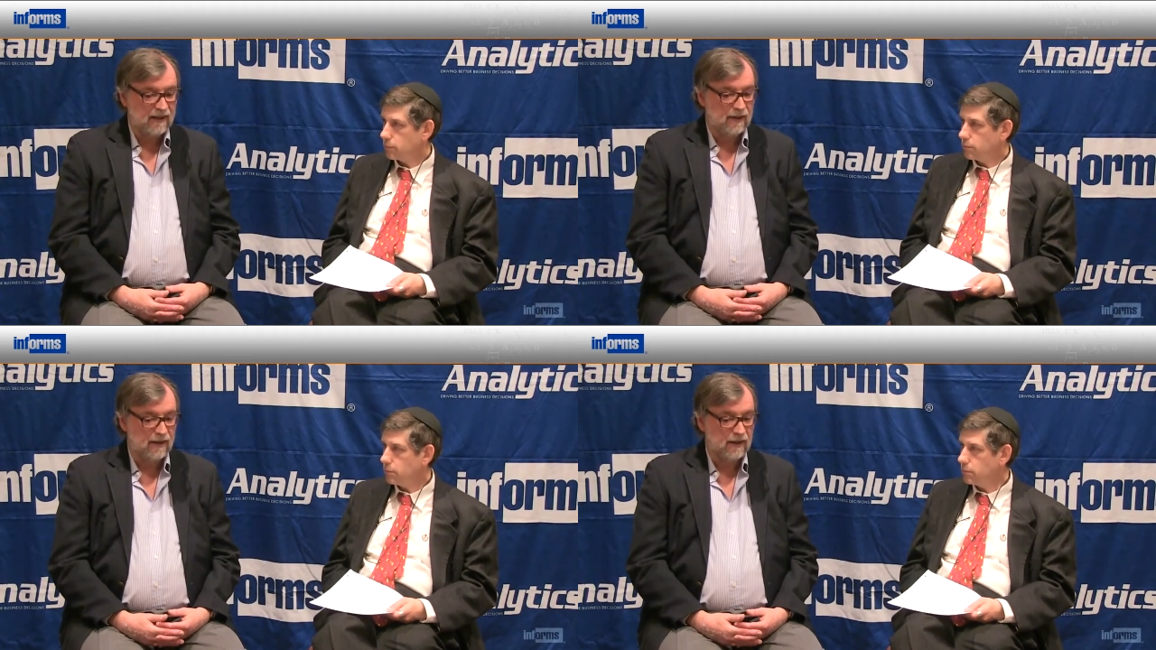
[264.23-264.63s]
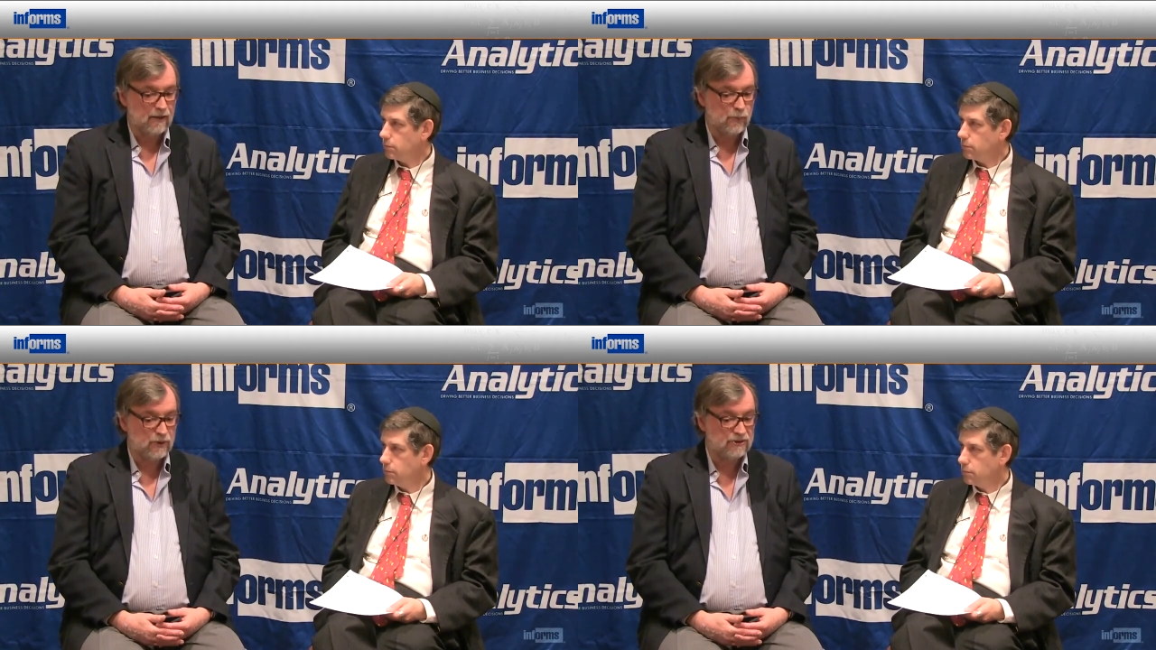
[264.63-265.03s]

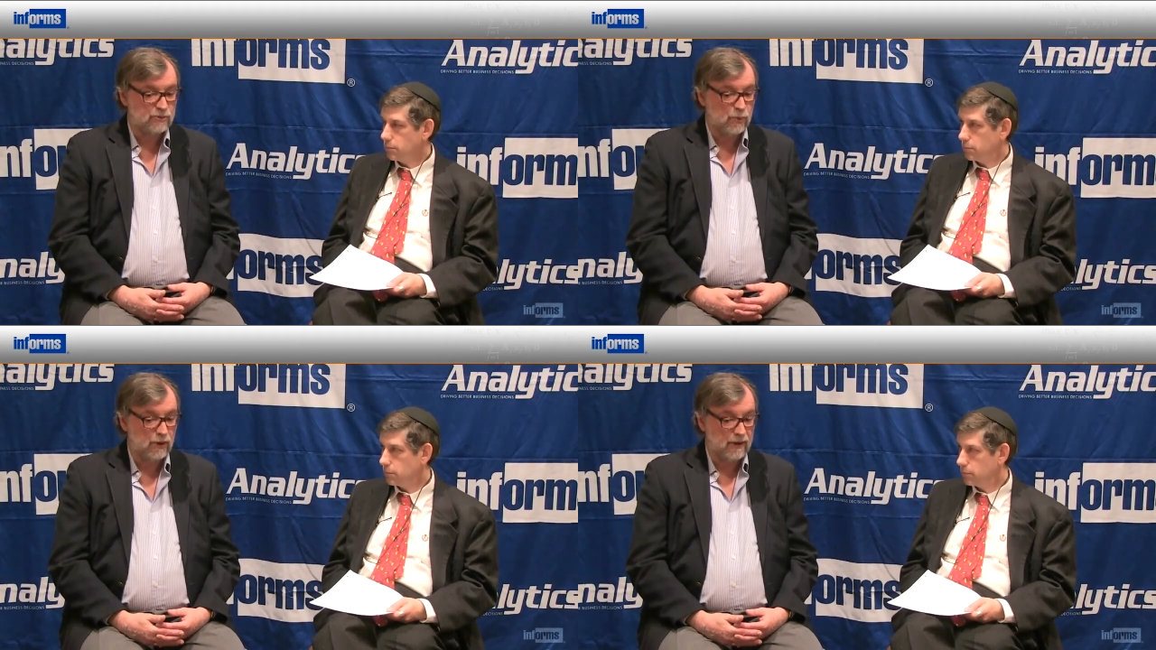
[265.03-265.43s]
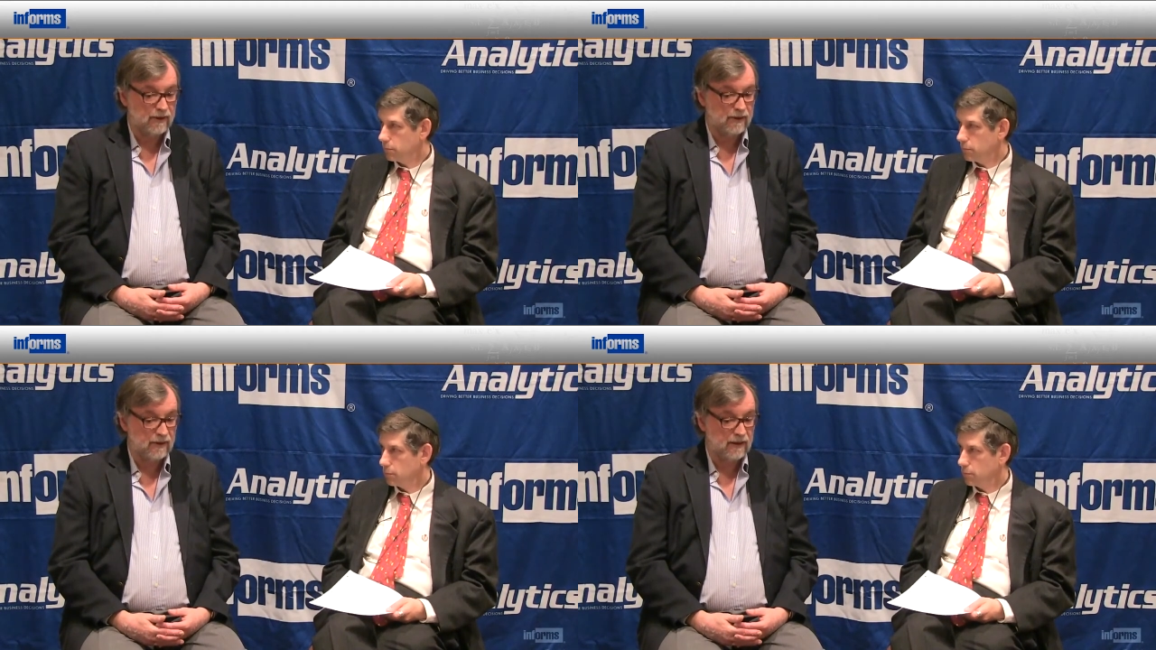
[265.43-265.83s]
Speaker 1: uh, was
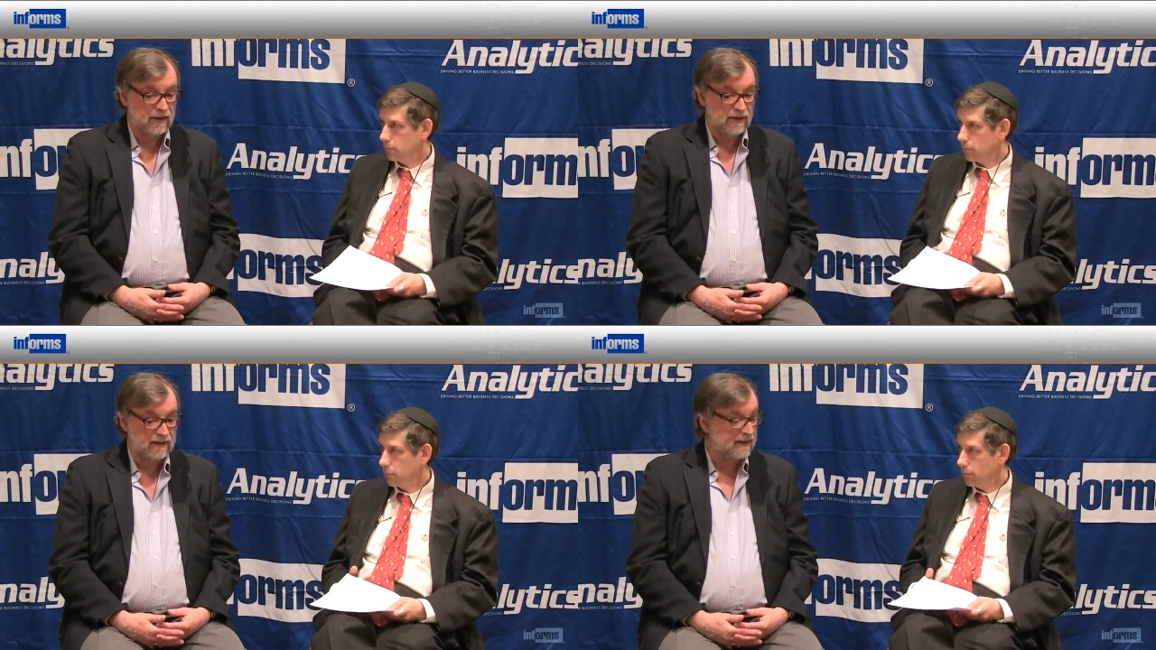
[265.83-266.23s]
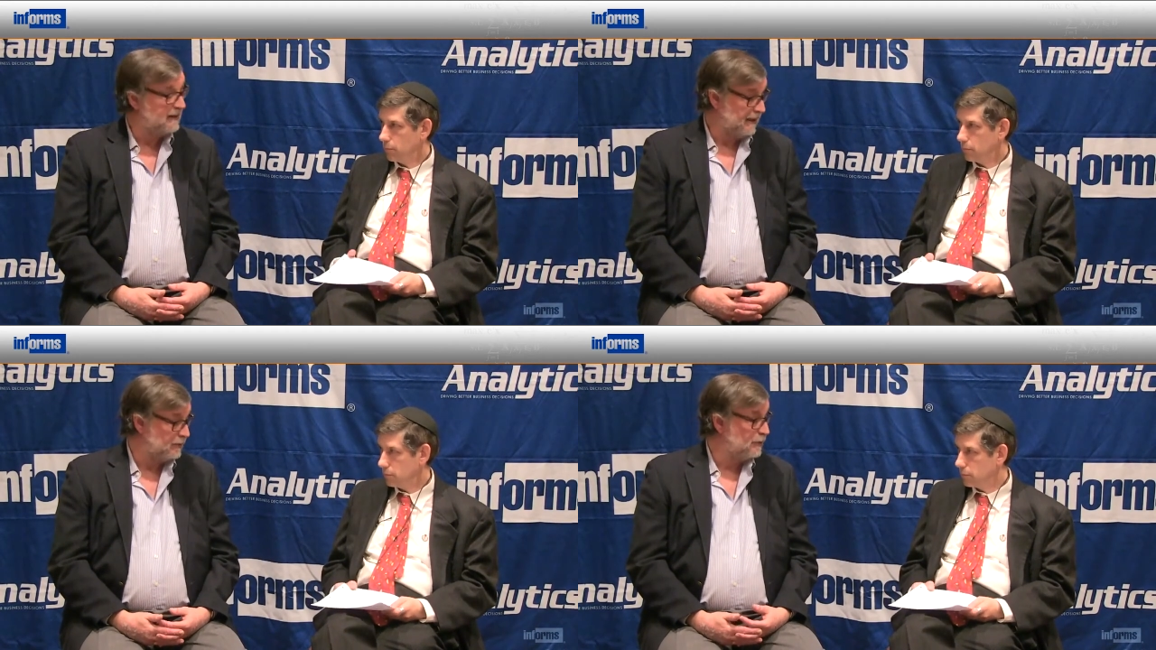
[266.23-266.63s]
one uh, that
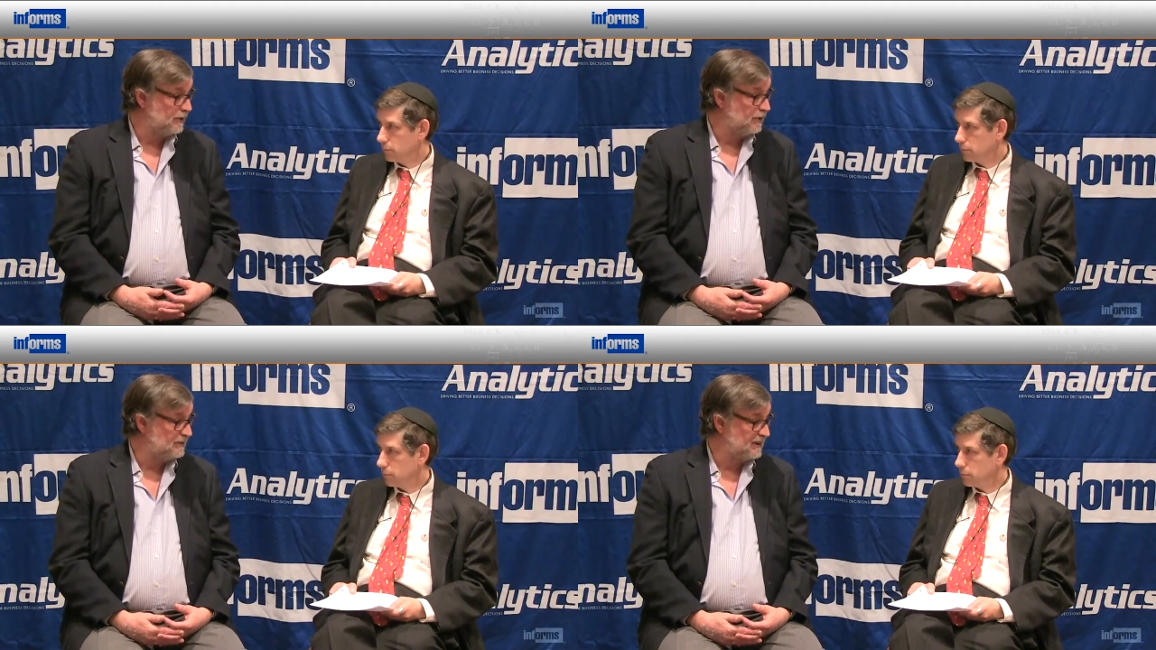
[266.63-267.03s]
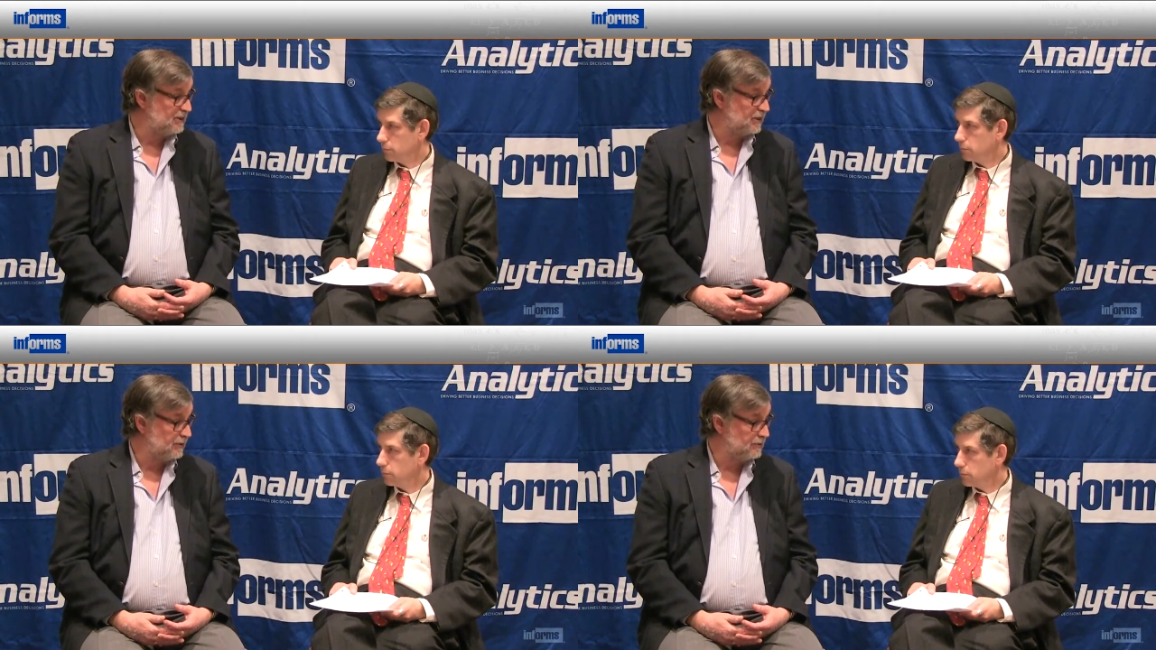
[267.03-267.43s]
dealt with those
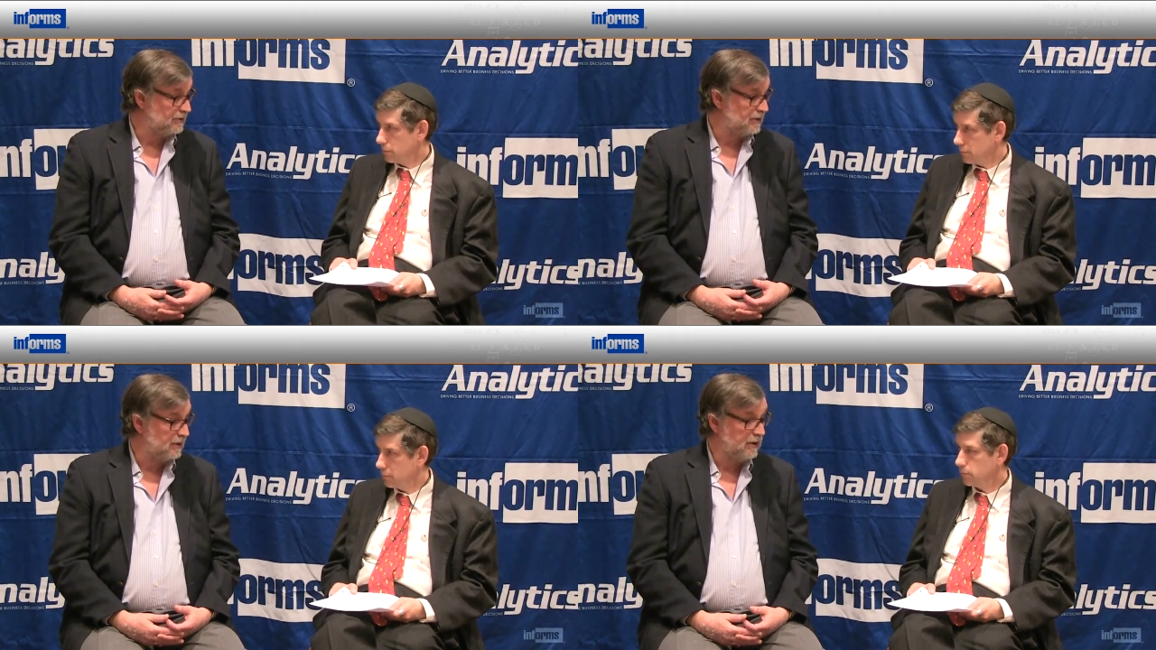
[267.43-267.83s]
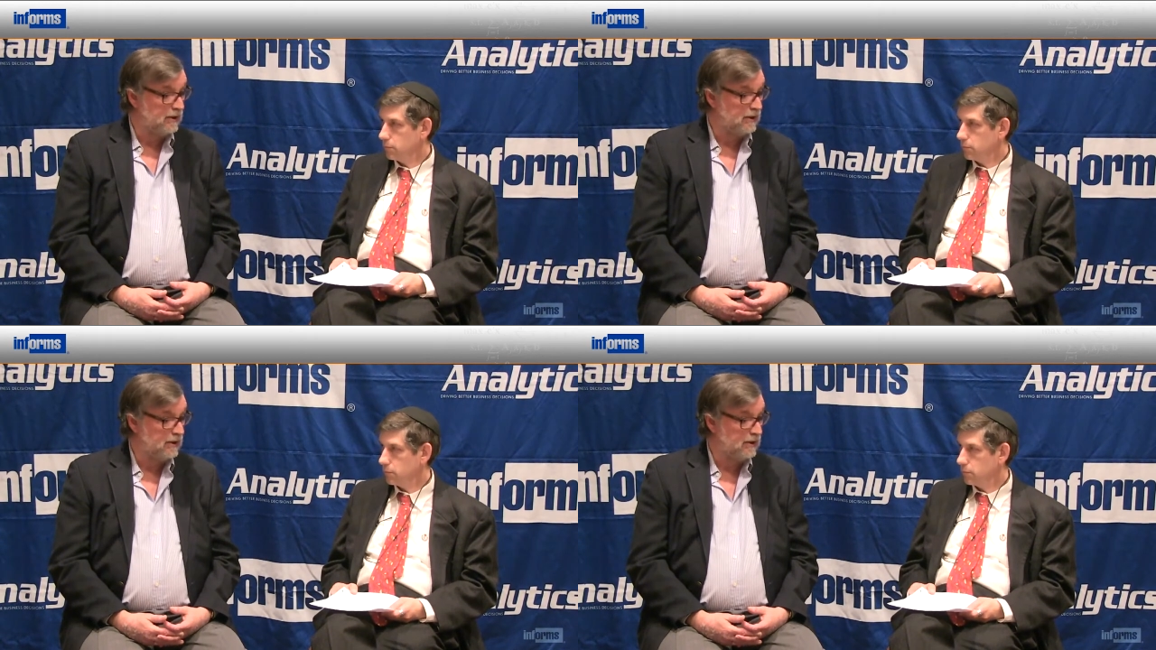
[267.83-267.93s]
issues.